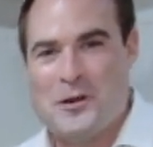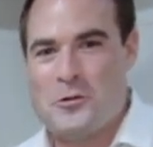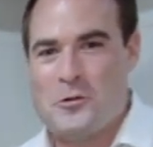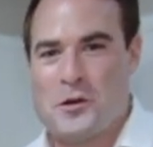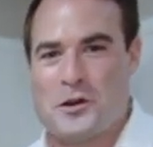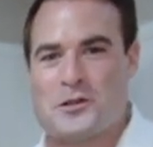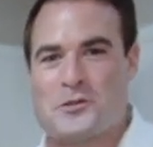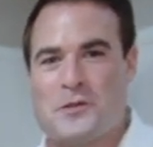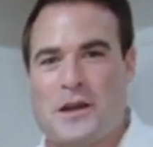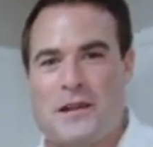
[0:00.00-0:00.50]

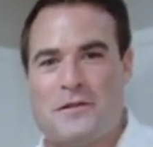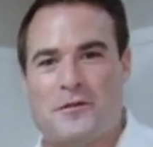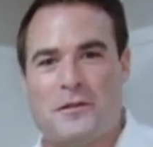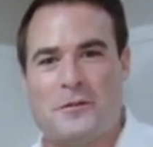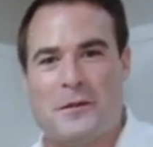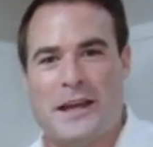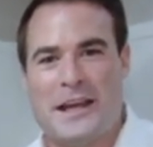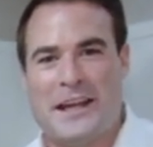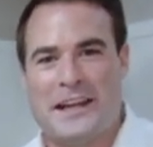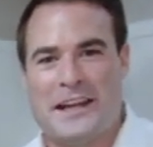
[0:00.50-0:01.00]
Works great for
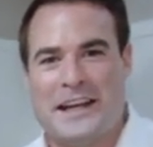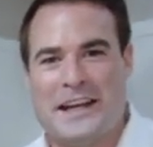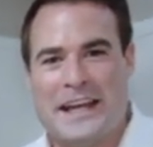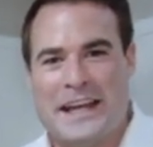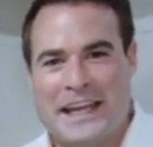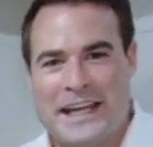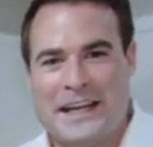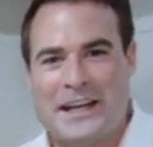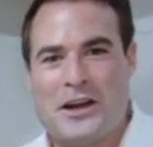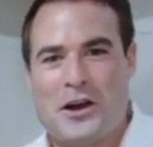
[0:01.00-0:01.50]
me in
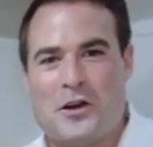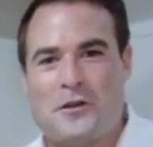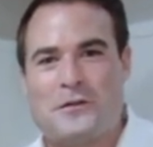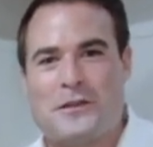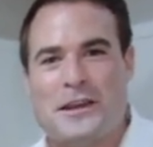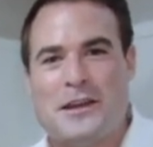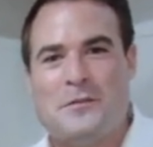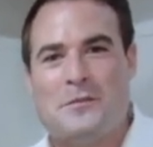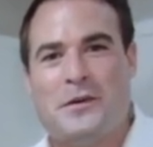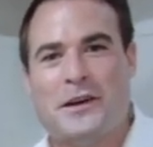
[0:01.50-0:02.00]
any, any
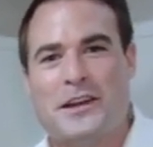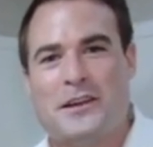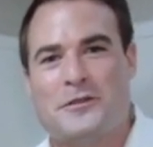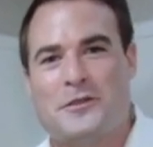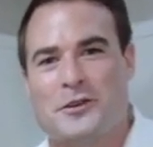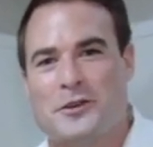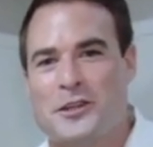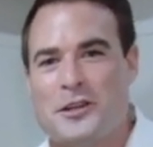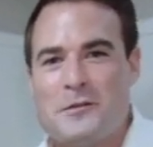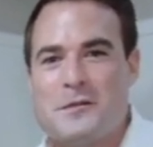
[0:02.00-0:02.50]
RV, but if
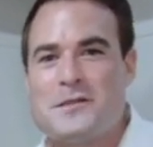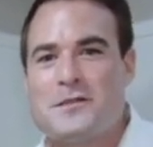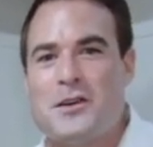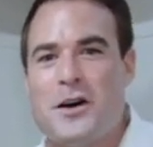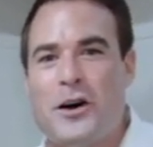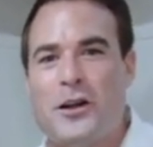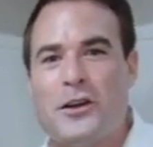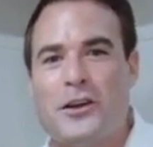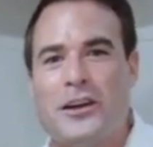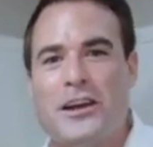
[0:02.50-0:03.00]
you're a little bit
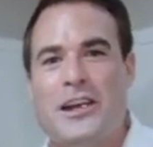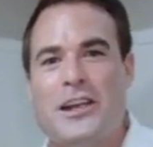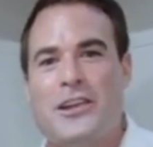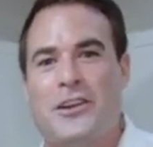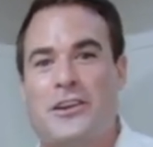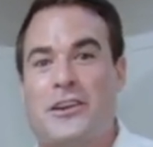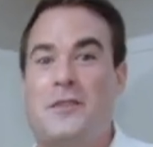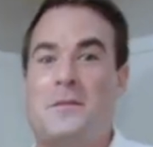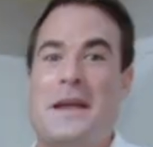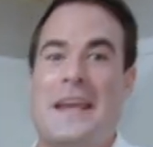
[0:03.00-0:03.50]
taller,
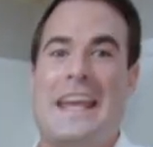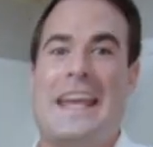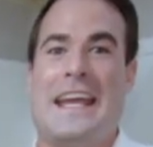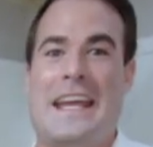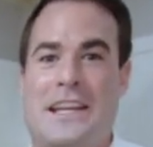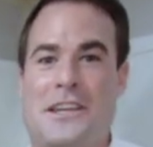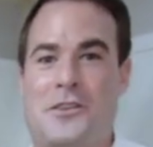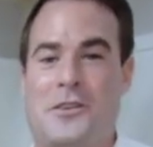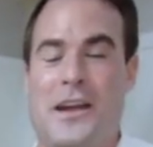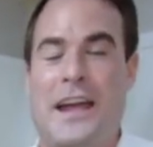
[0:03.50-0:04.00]
you're gonna be
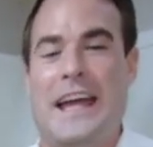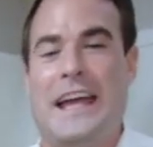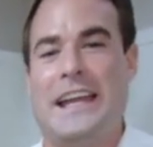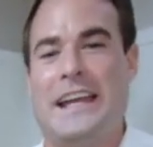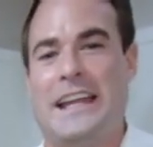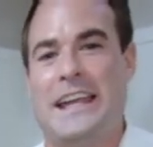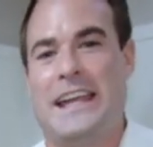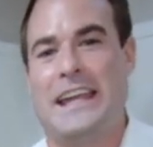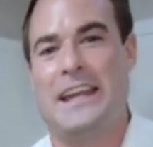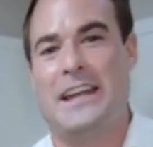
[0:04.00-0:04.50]
hitting your
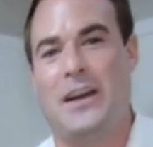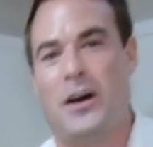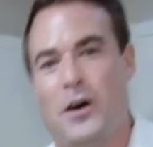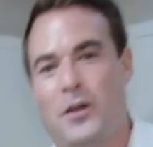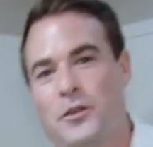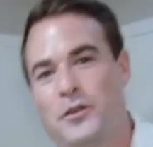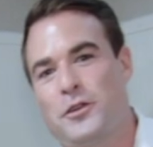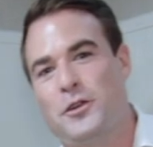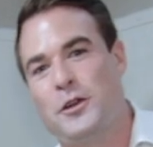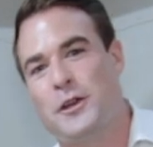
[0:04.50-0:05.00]
head in
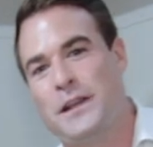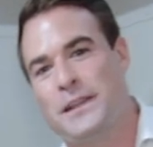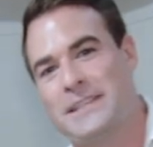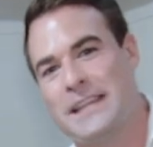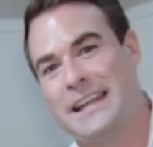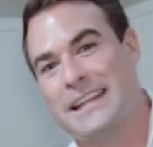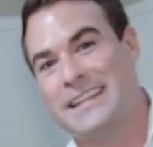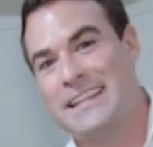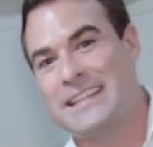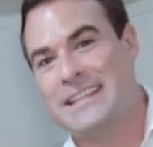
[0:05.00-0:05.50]
other units
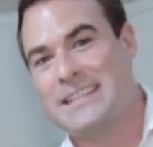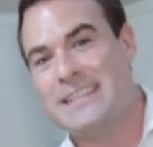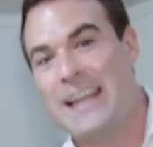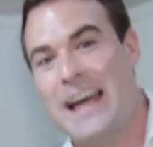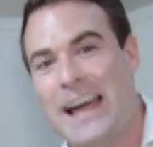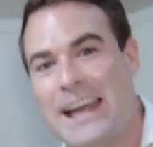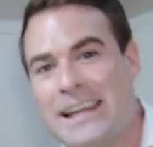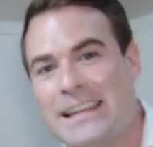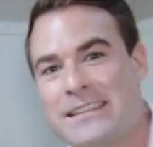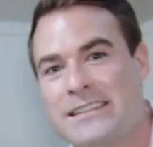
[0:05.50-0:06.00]
at this
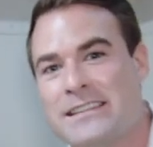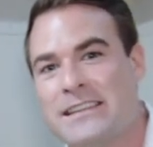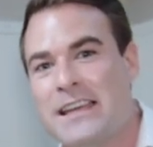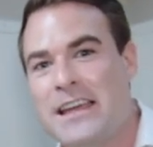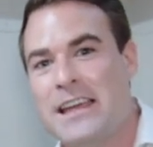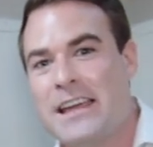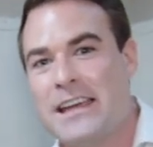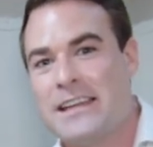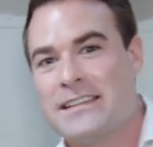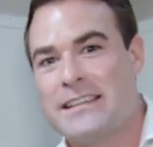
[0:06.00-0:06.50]
size
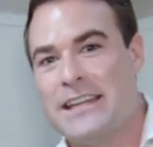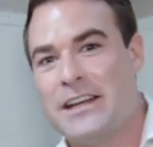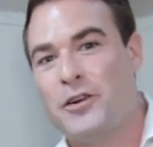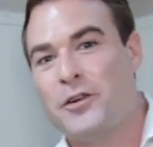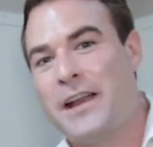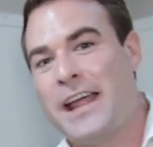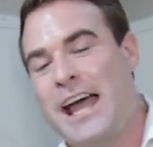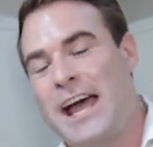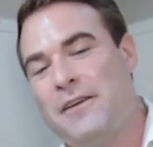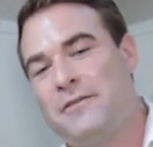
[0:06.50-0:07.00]
because they
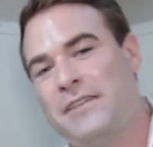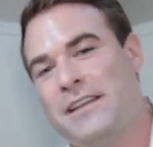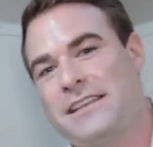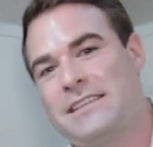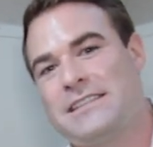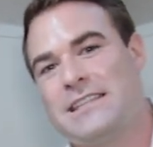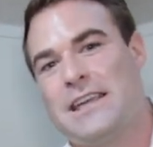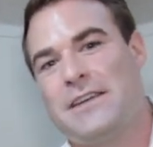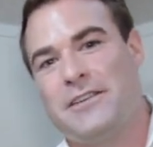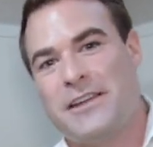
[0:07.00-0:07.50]
don't have that
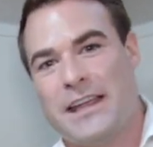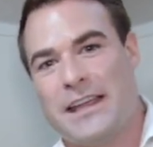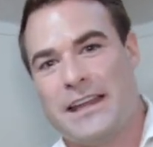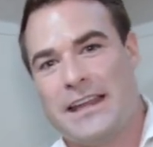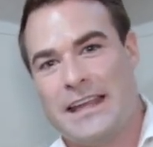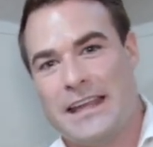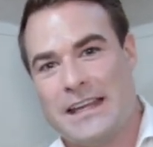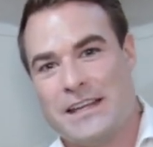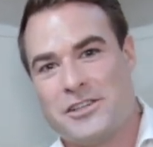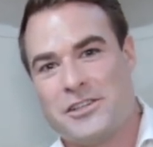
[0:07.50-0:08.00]

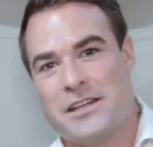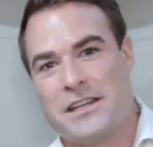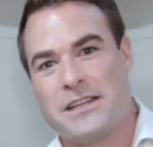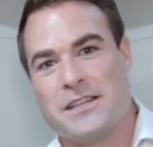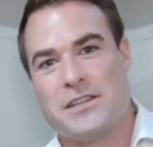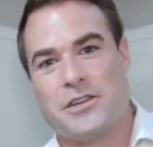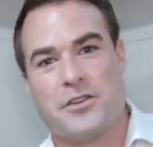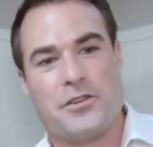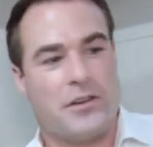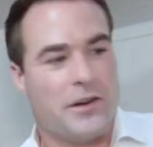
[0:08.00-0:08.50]
78 inch
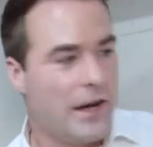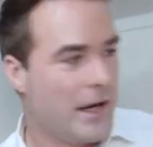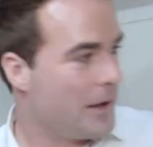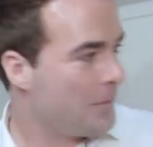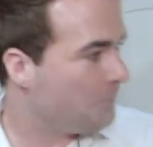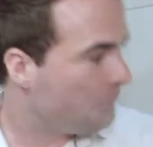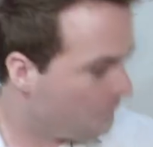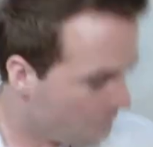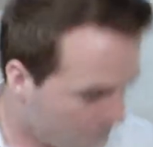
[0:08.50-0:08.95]
interior height.